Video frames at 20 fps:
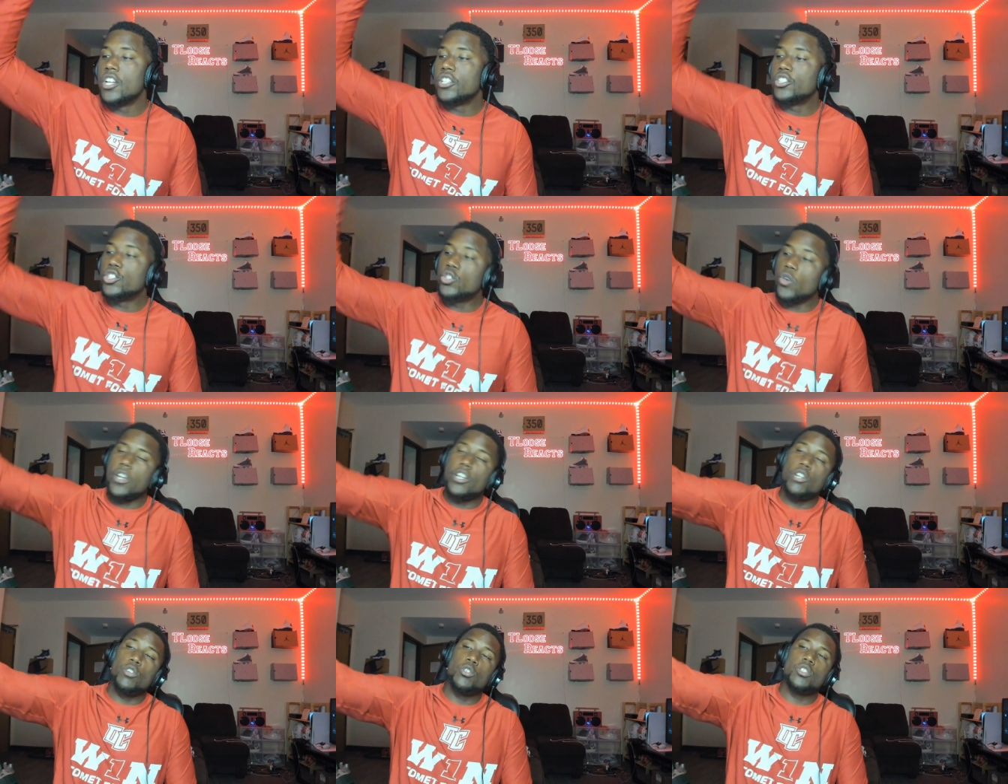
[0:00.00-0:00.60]

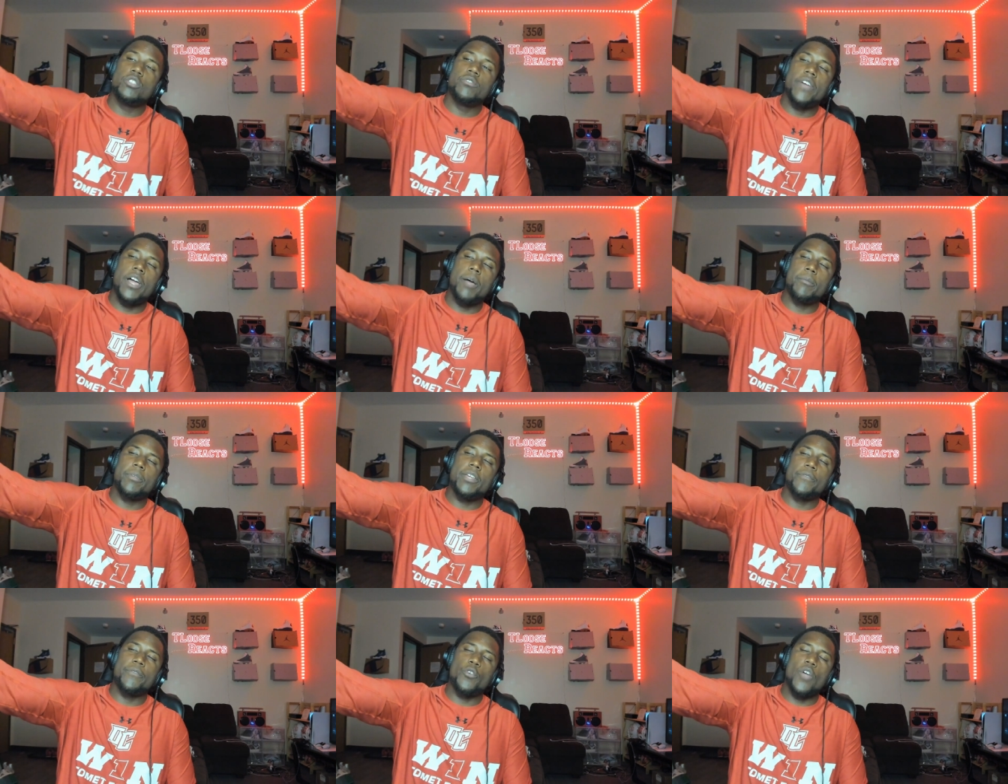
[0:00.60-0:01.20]
Join the Loose
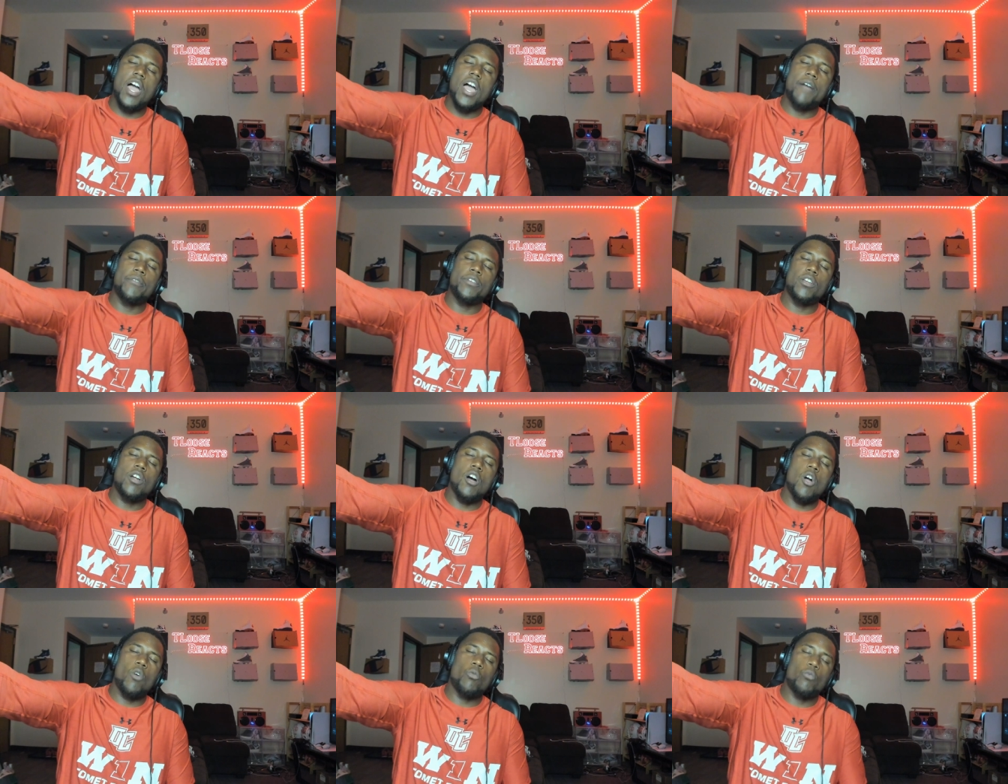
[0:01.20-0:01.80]
family if you haven't
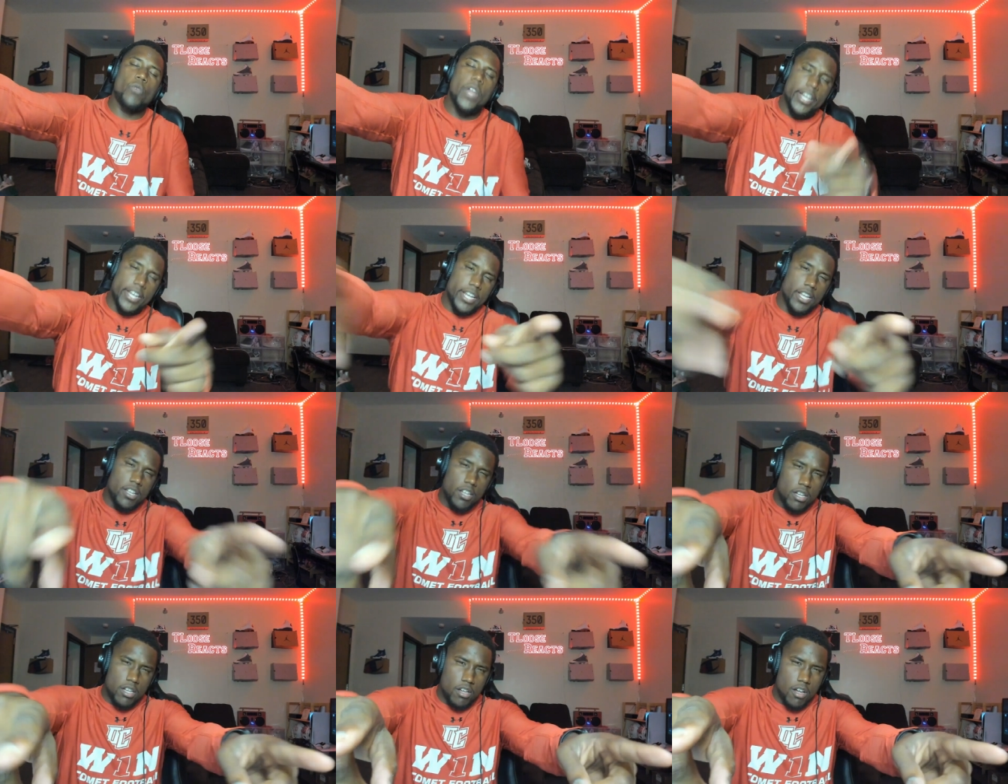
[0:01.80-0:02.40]
already.
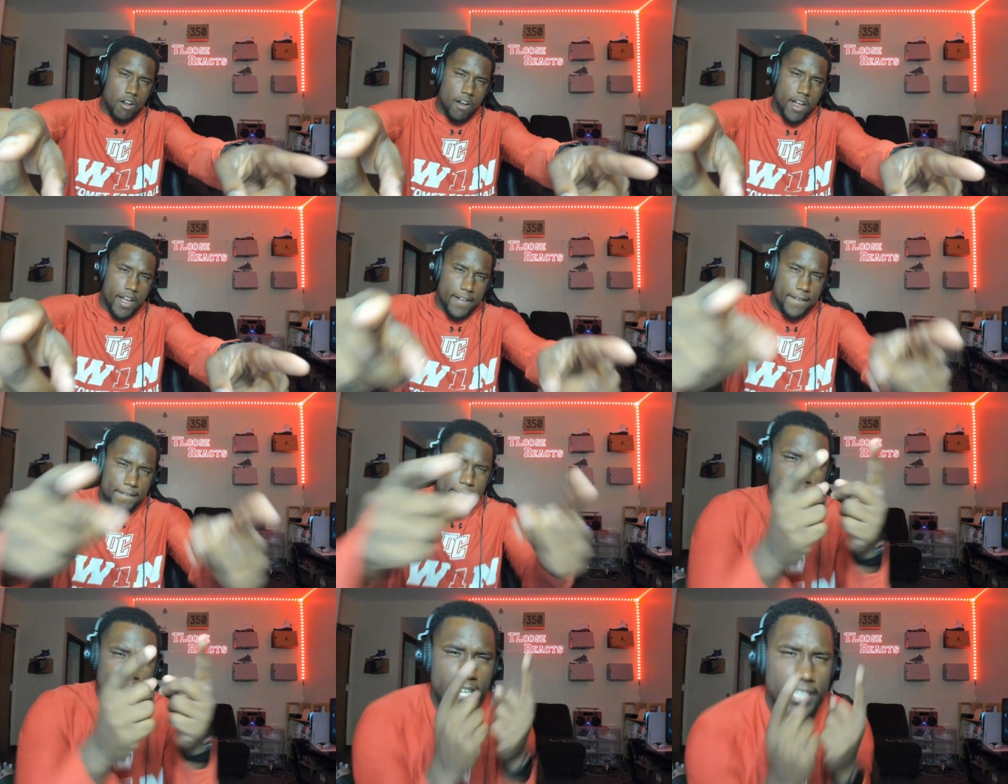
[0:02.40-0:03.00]
Alright,
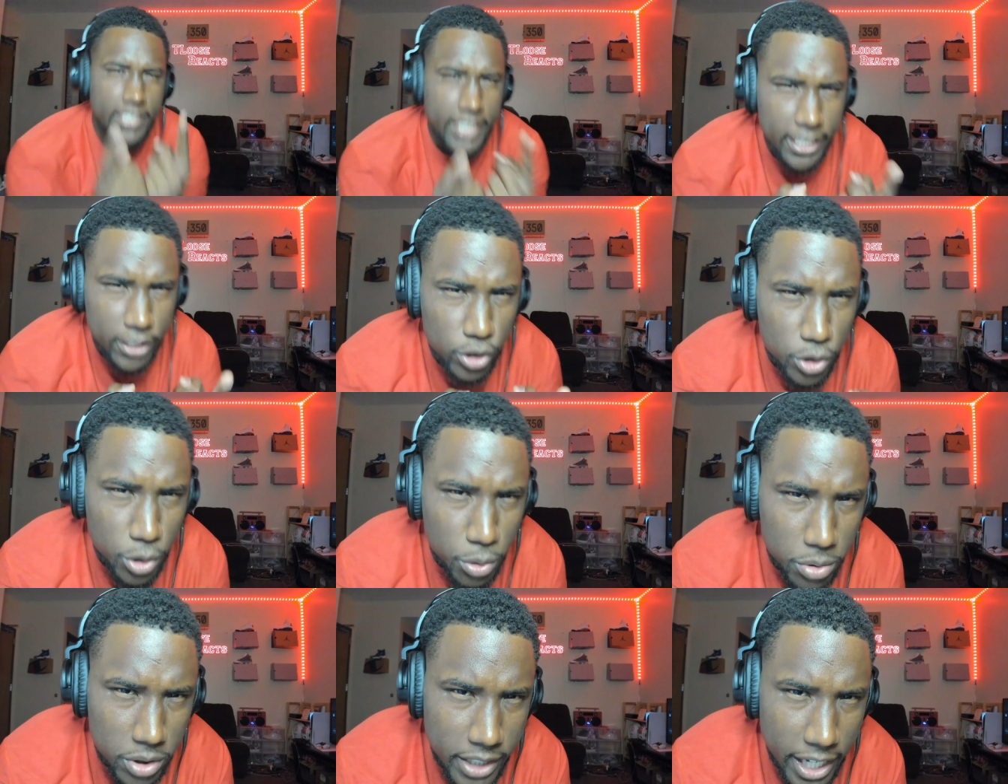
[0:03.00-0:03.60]
it takes
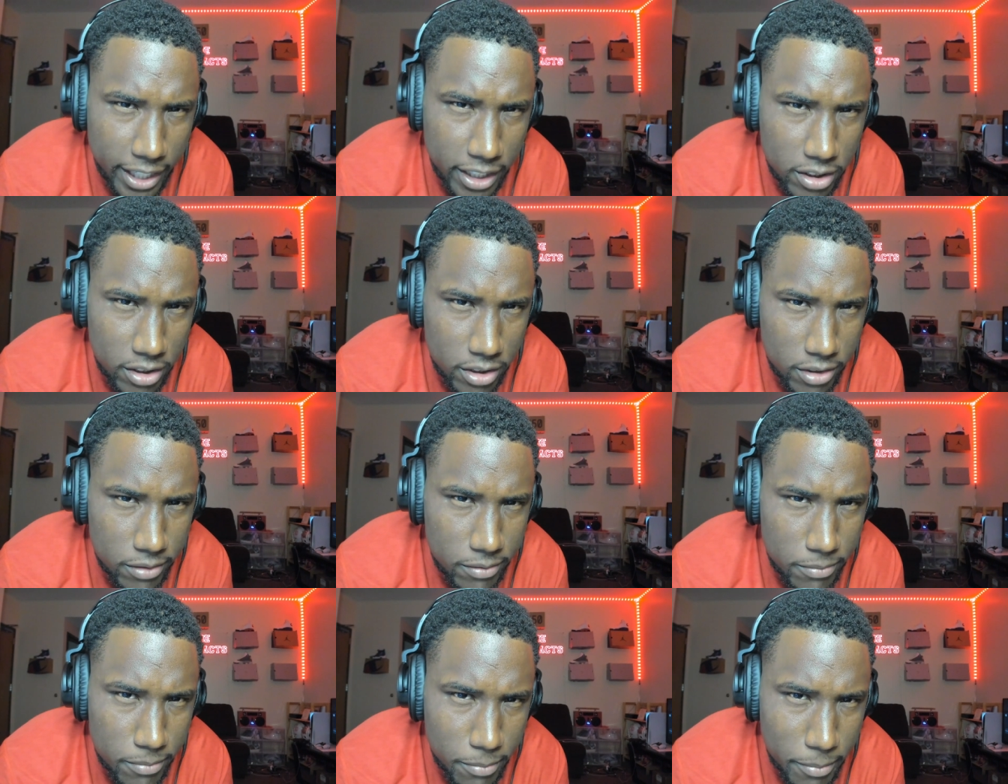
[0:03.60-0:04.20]
2 seconds,
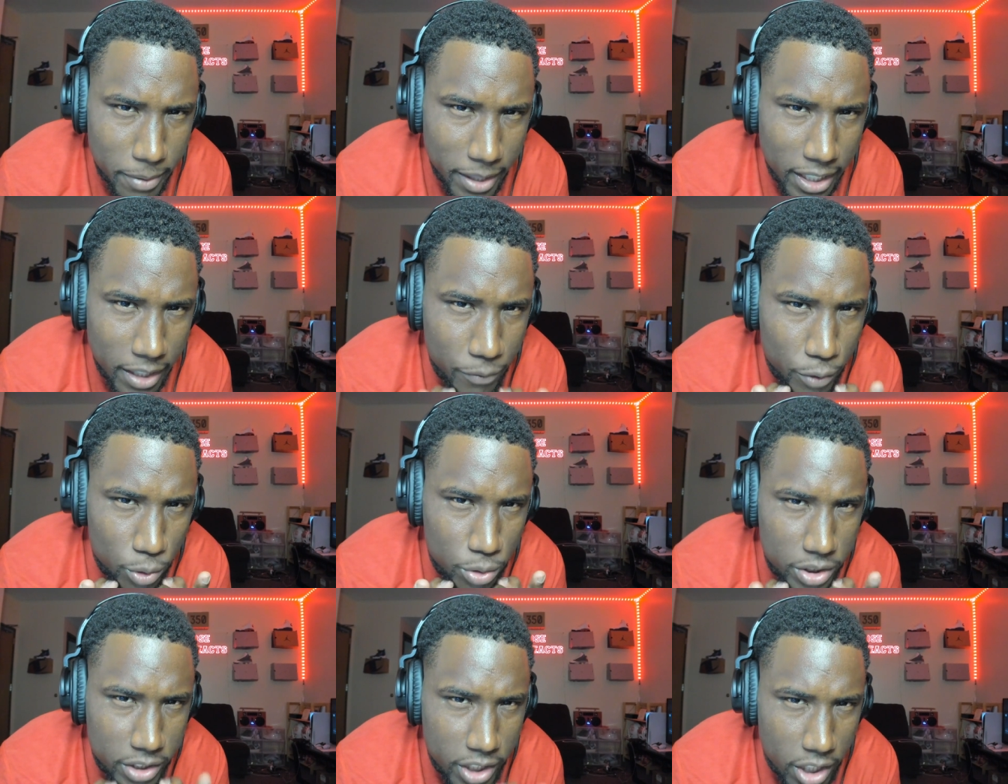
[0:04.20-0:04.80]
and if
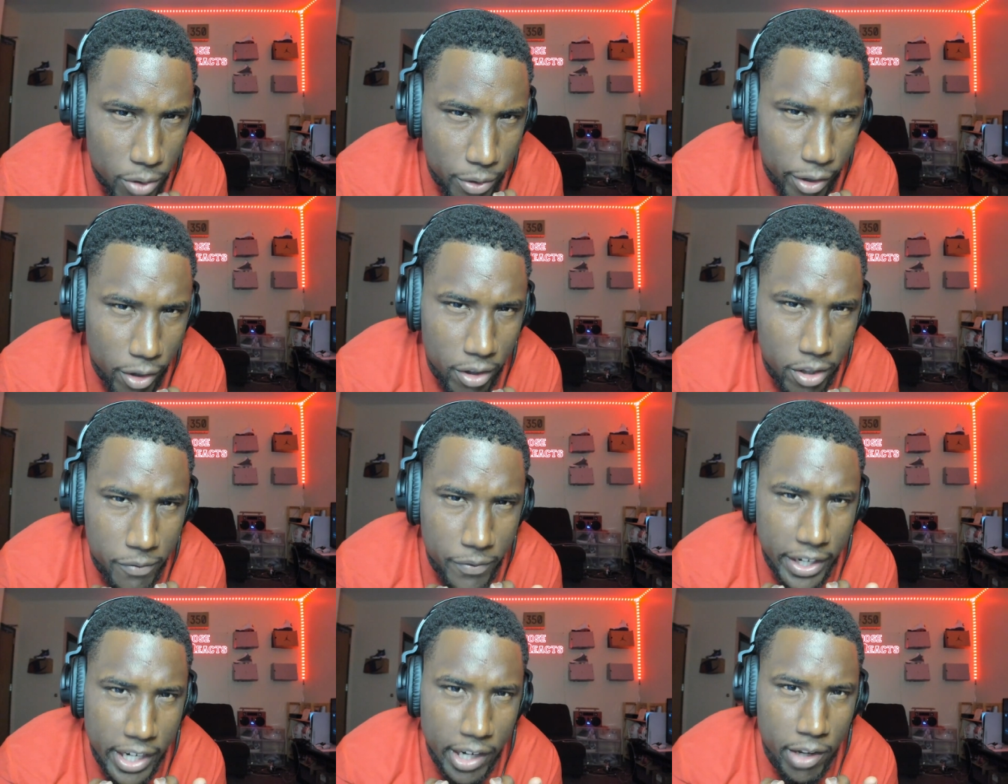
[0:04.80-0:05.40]
you're still here on
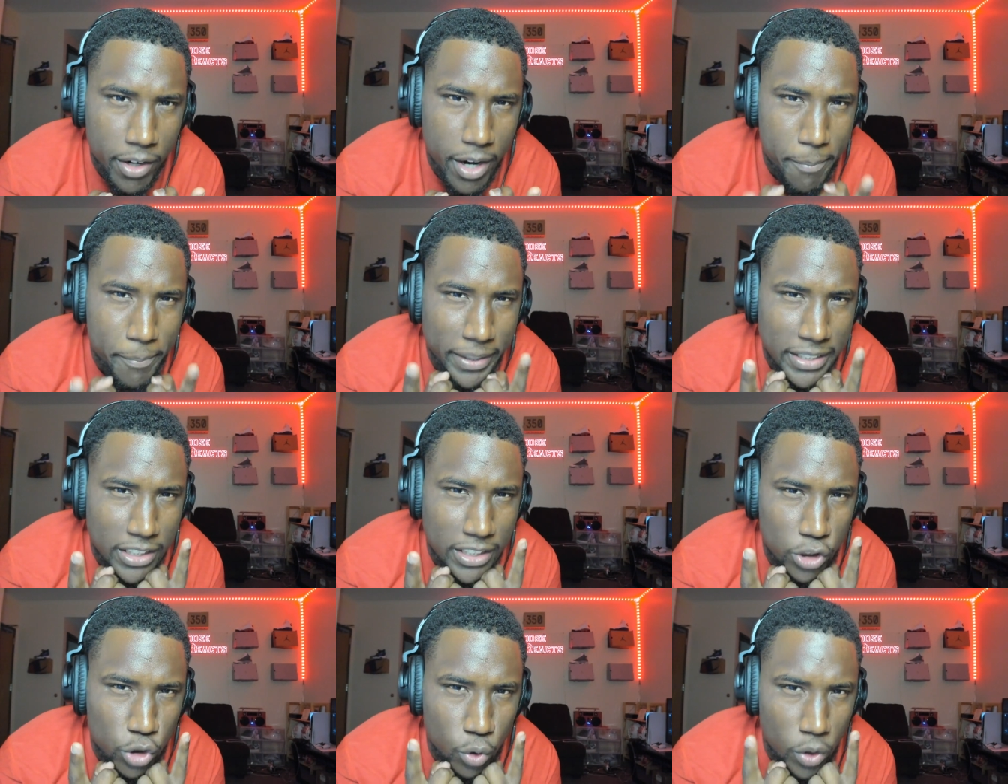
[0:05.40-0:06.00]
the video, that
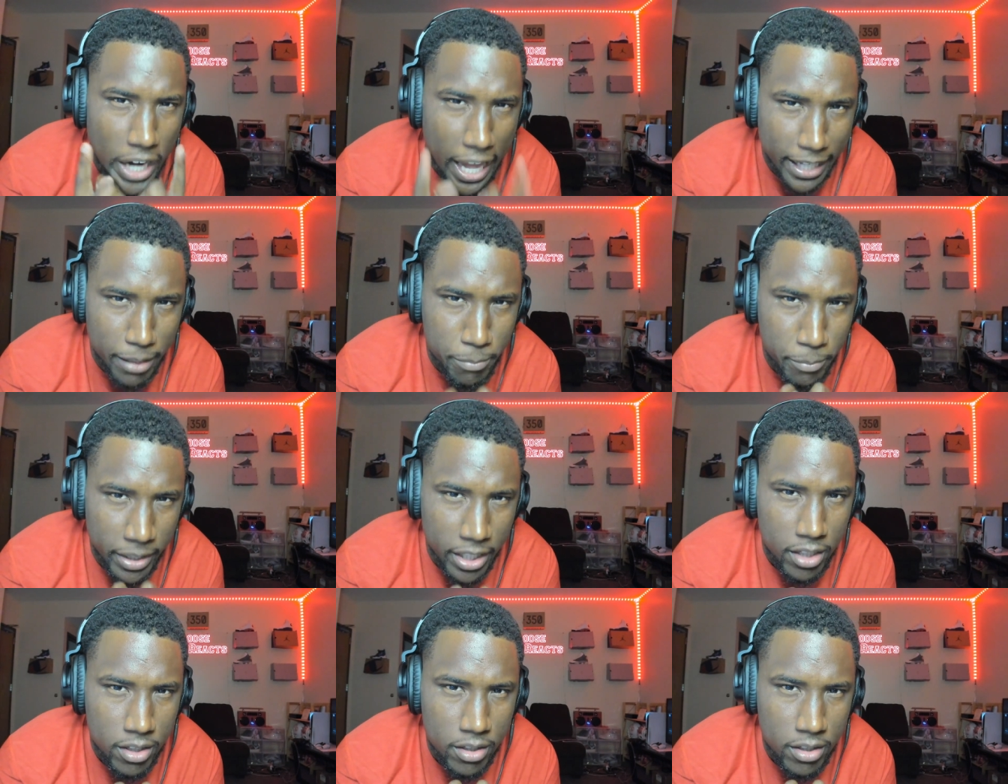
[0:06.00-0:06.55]
means that you like me,